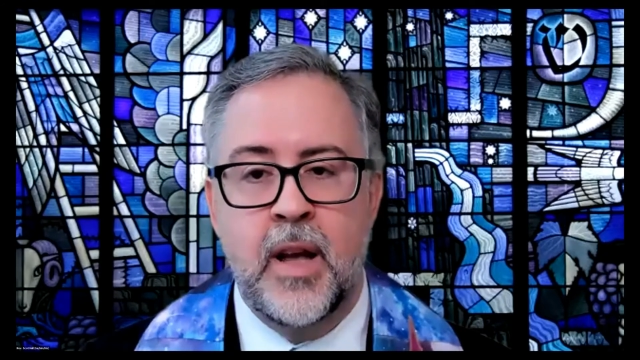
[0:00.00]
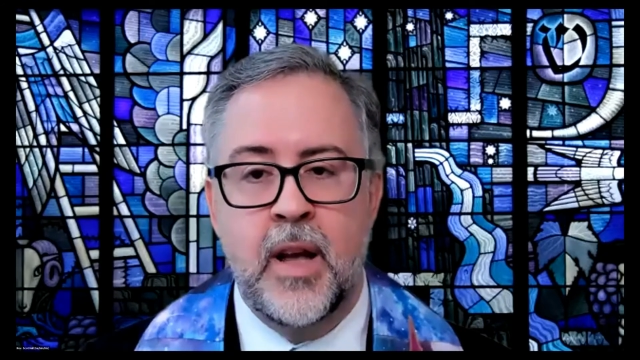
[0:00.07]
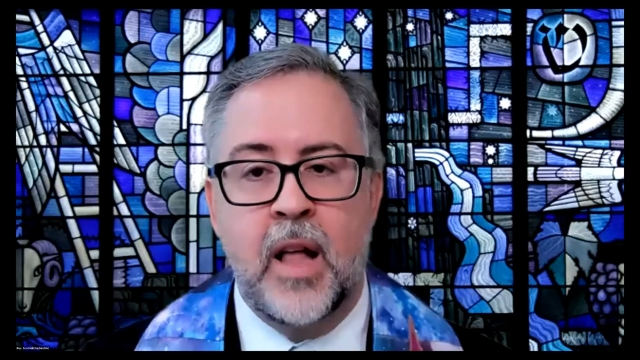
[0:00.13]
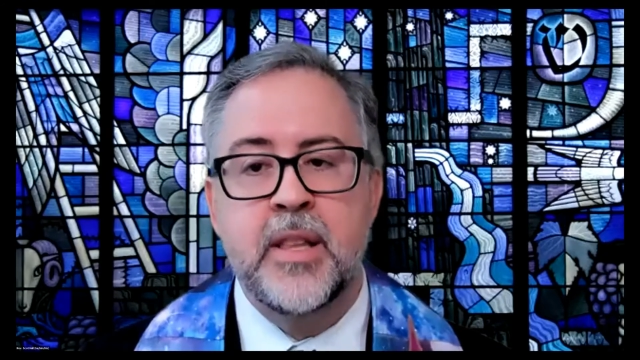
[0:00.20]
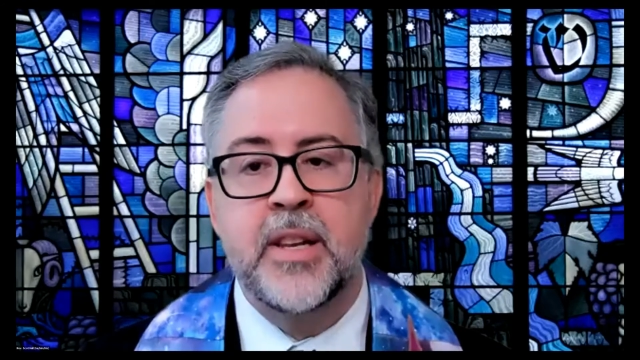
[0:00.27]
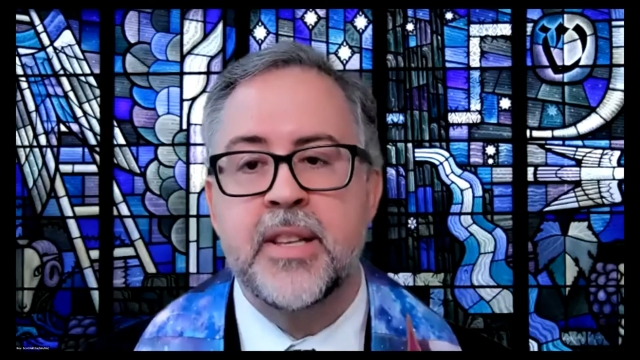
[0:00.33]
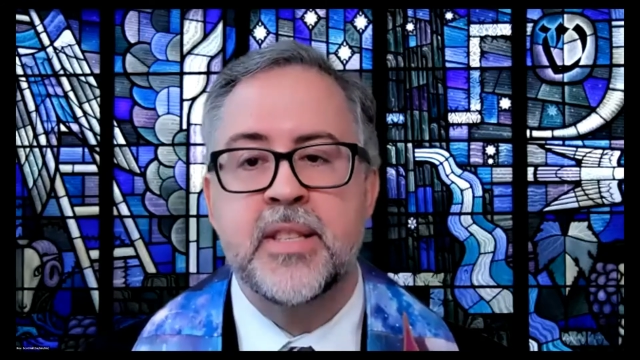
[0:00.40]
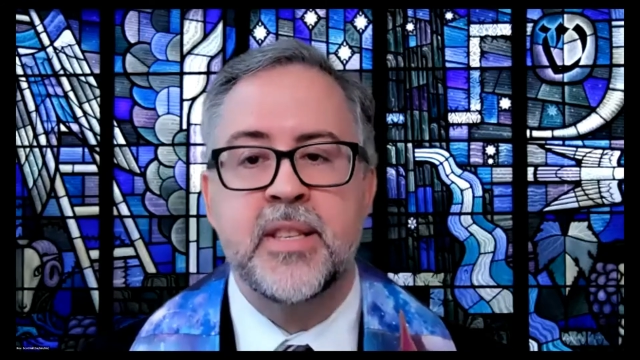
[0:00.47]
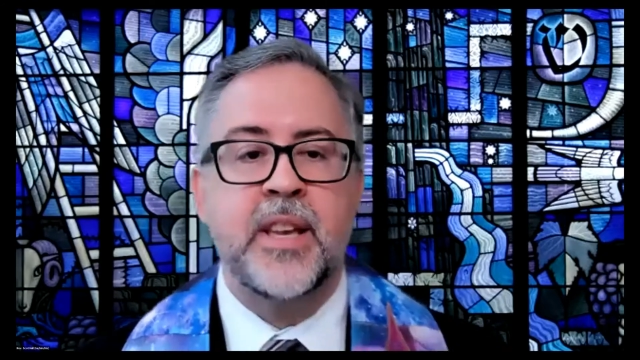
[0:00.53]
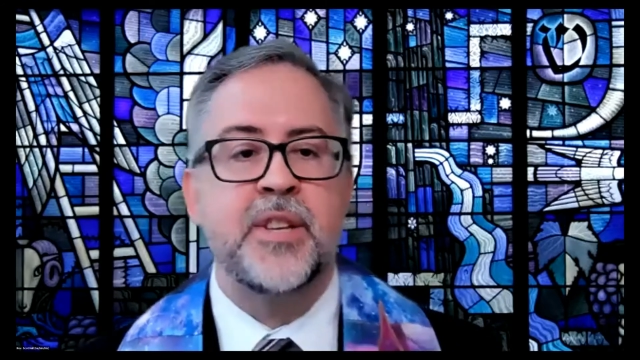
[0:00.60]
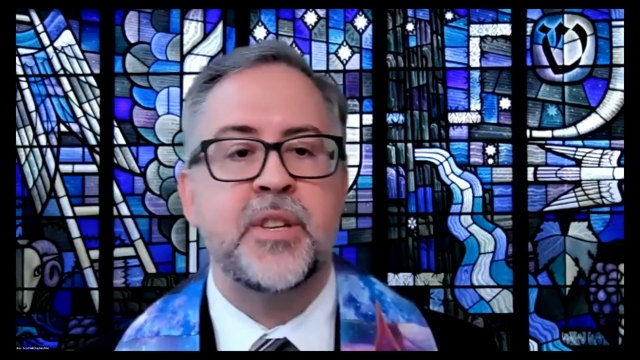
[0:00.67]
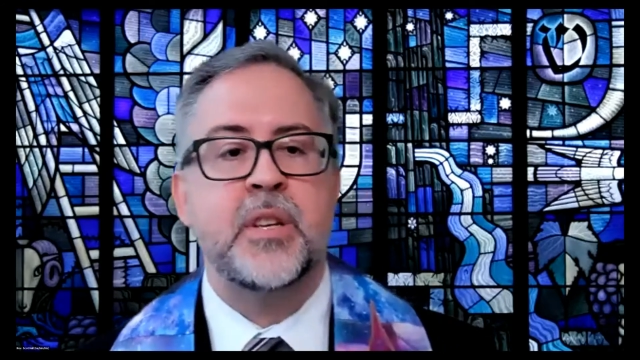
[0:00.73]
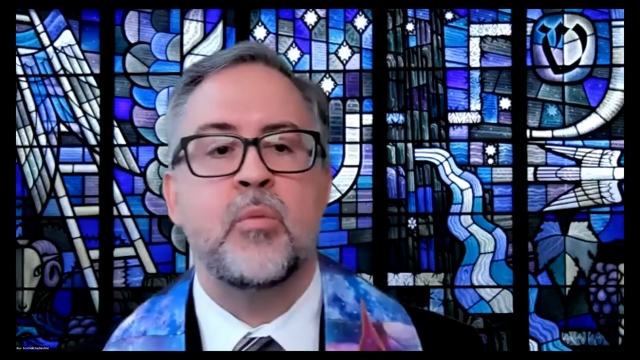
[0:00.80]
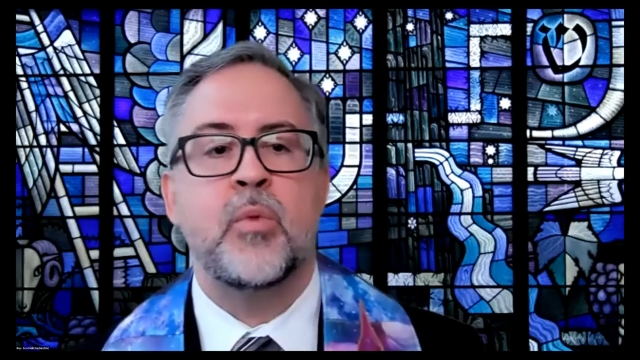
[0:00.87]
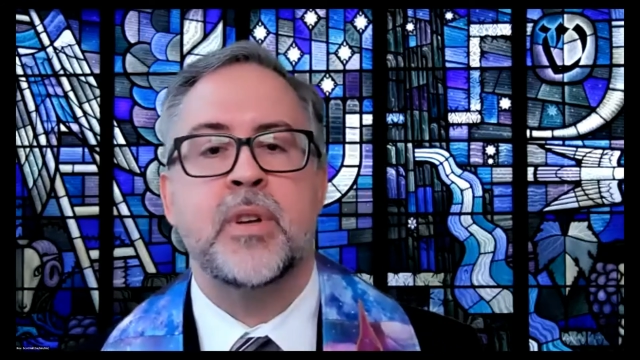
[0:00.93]

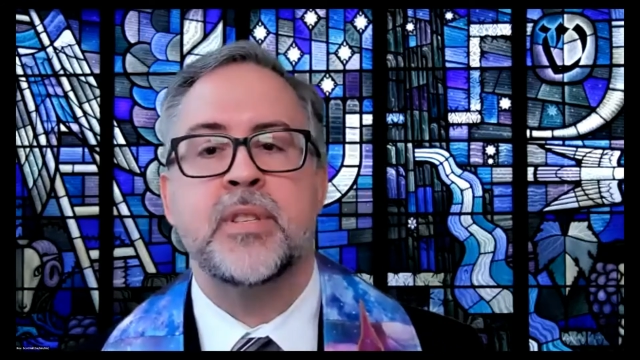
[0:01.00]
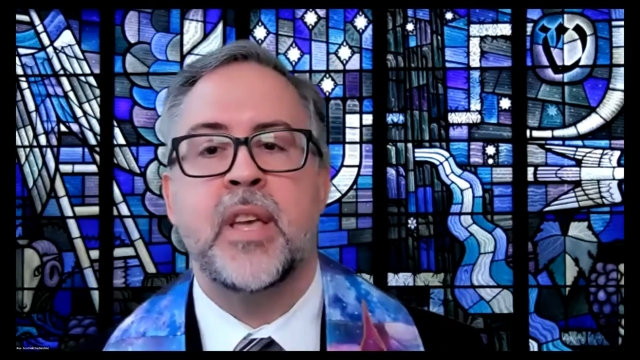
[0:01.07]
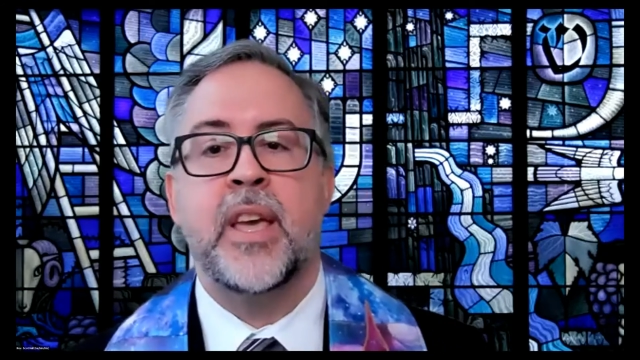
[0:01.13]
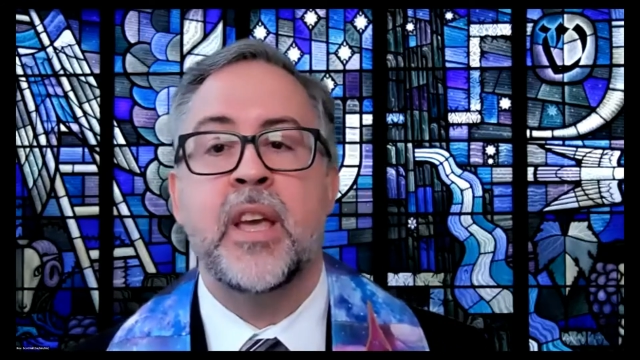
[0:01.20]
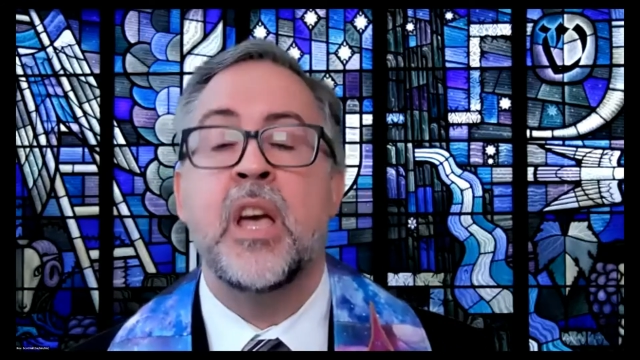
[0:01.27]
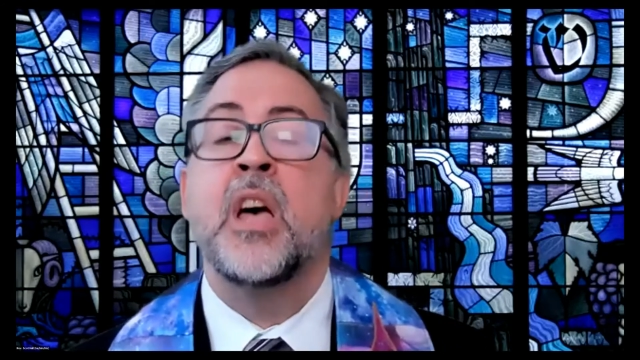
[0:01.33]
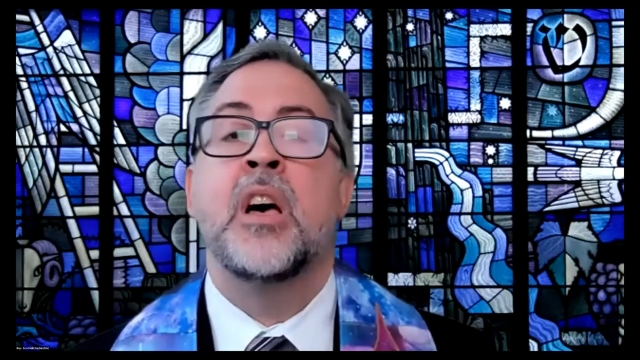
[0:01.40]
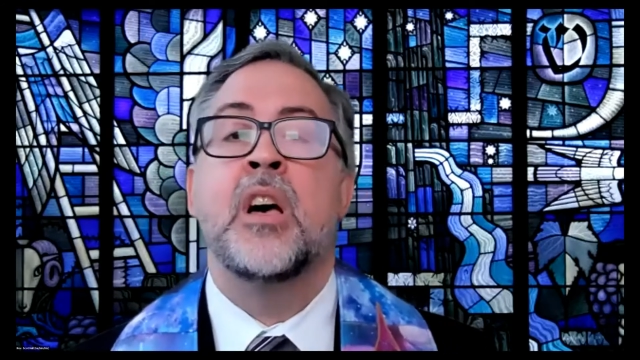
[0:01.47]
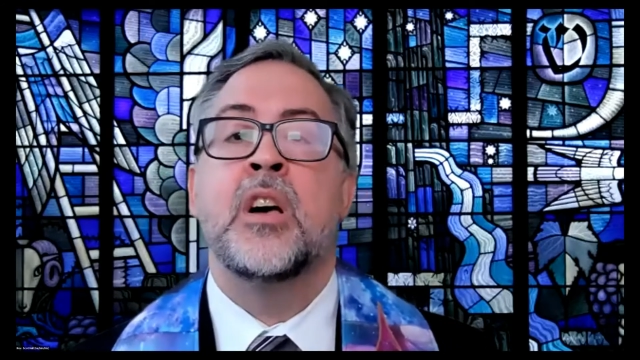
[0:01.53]
Hellenization was a